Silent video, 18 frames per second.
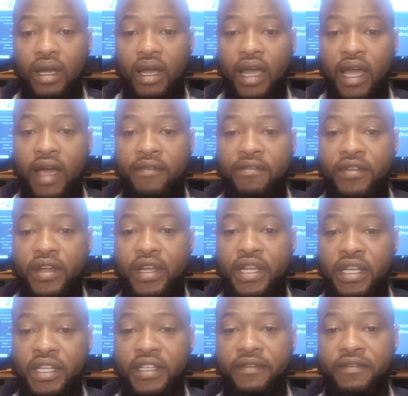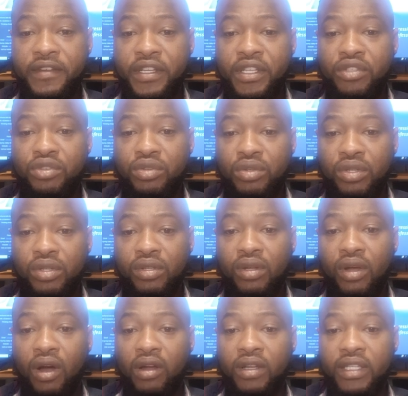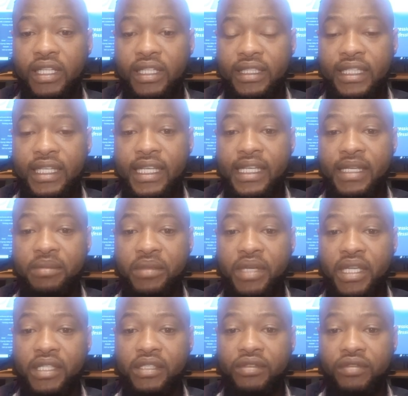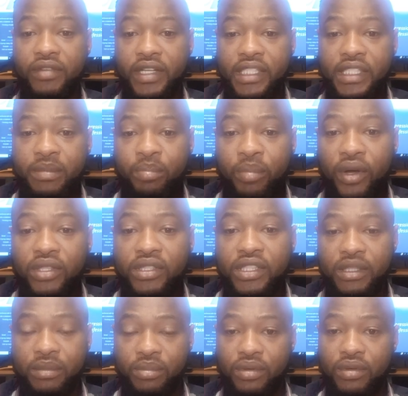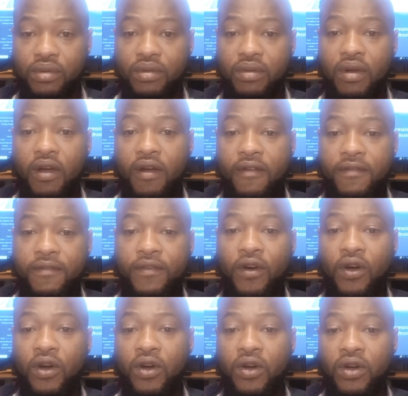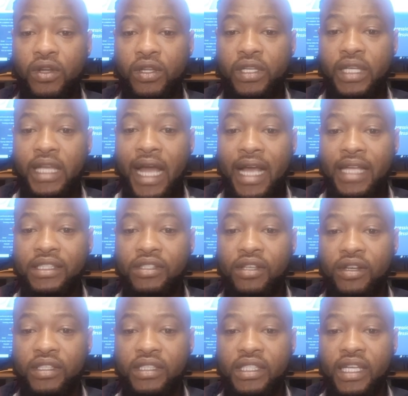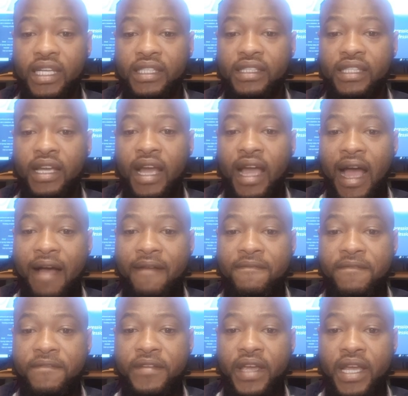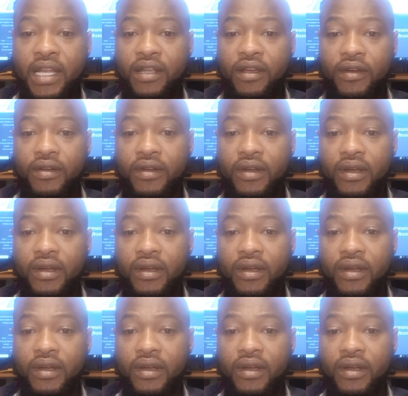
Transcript: Every individual on the team is responsible for their success and failure,